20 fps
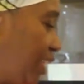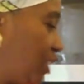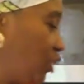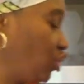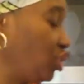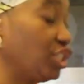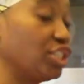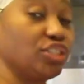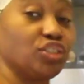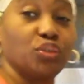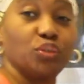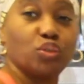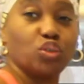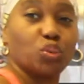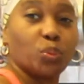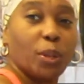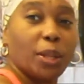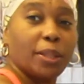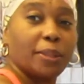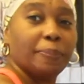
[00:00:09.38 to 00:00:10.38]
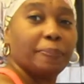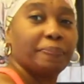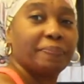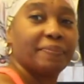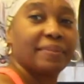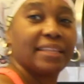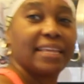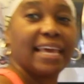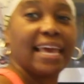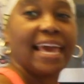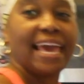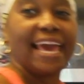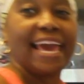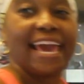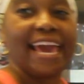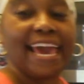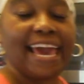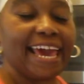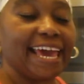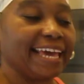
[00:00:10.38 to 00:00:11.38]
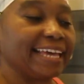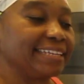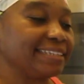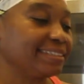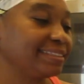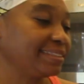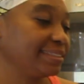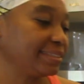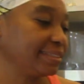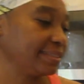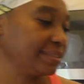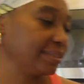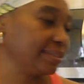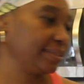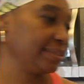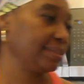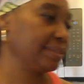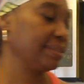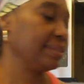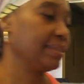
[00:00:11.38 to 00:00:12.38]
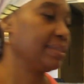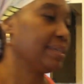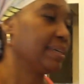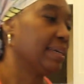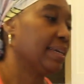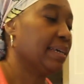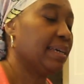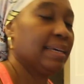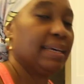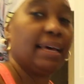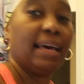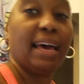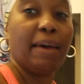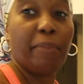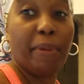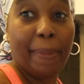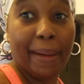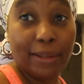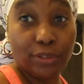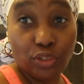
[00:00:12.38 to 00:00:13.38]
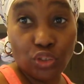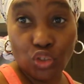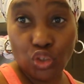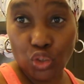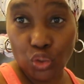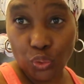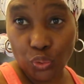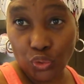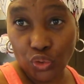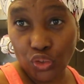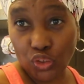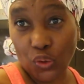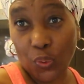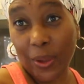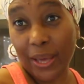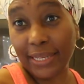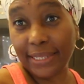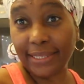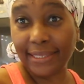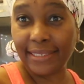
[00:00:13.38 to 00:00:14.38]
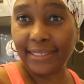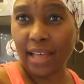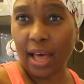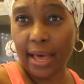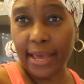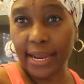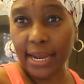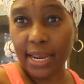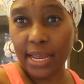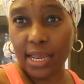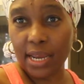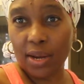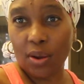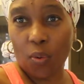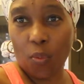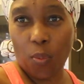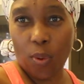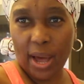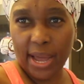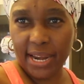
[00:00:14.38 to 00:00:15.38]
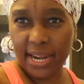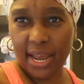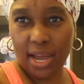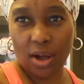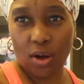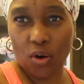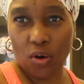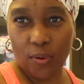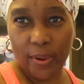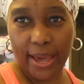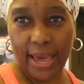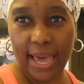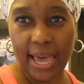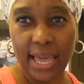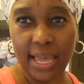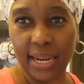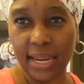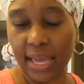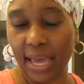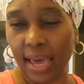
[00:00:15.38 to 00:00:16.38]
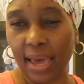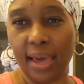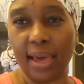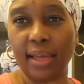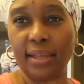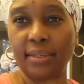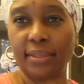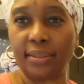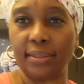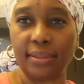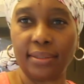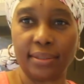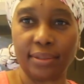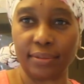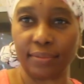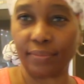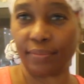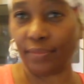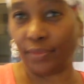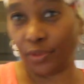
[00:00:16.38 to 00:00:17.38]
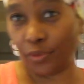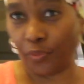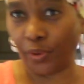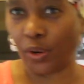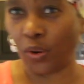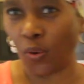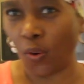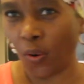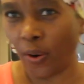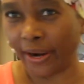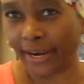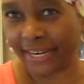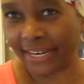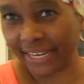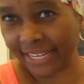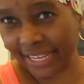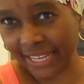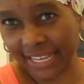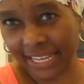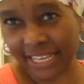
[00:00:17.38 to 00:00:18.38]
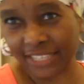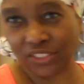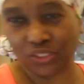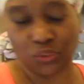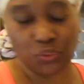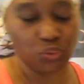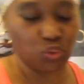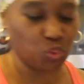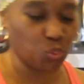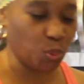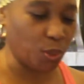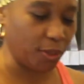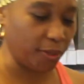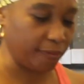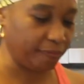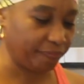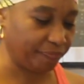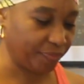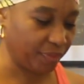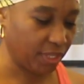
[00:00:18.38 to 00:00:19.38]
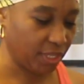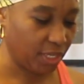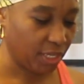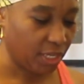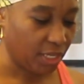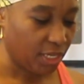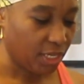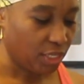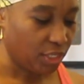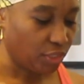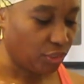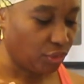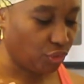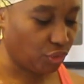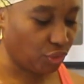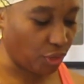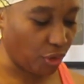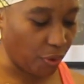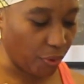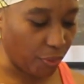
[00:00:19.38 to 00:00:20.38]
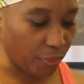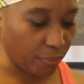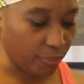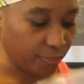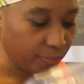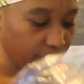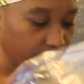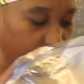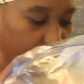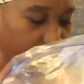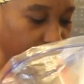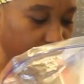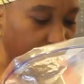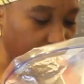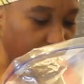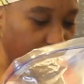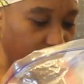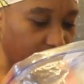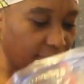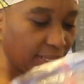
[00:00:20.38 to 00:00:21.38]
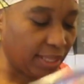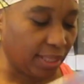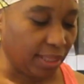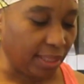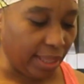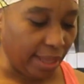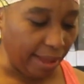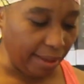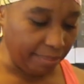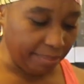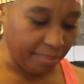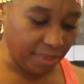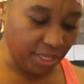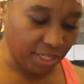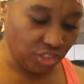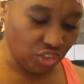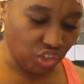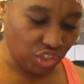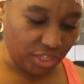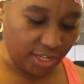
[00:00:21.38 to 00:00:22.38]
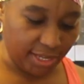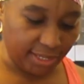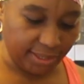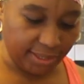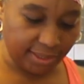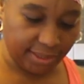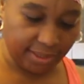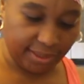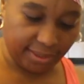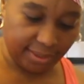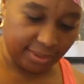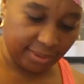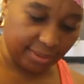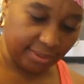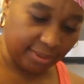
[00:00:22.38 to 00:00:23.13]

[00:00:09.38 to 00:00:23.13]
kitchen as usual, and I'm about to juice, so I decided why not go ahead and record as usual. So let me just